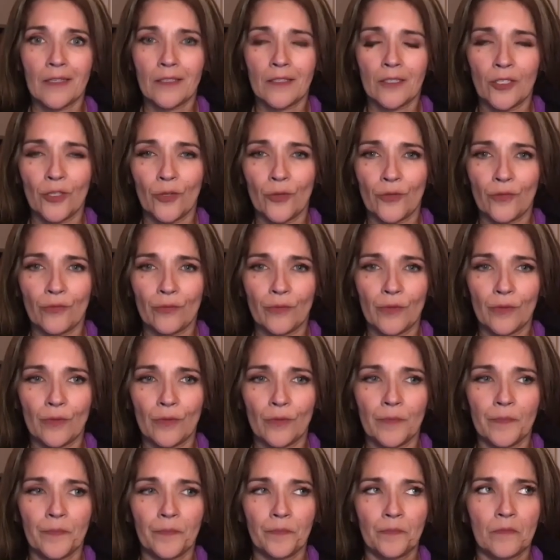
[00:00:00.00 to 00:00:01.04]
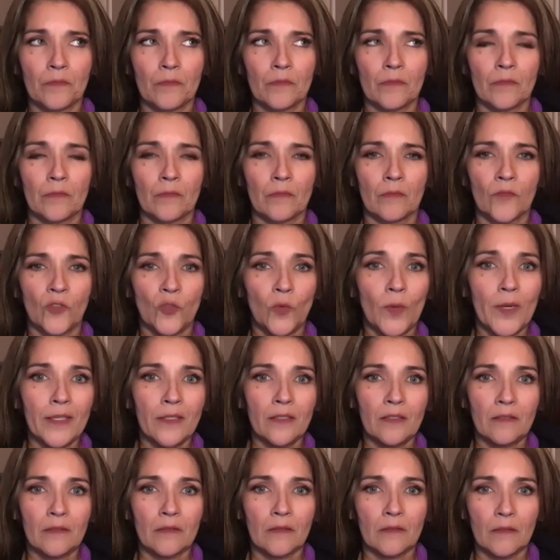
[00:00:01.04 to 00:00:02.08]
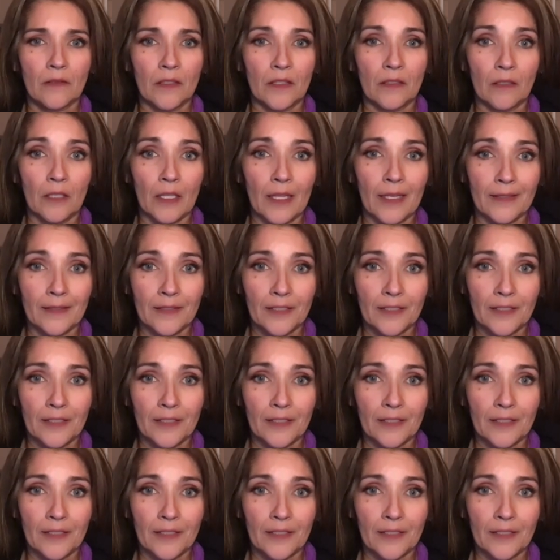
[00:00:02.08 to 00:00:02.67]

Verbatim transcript: to go through twice in the last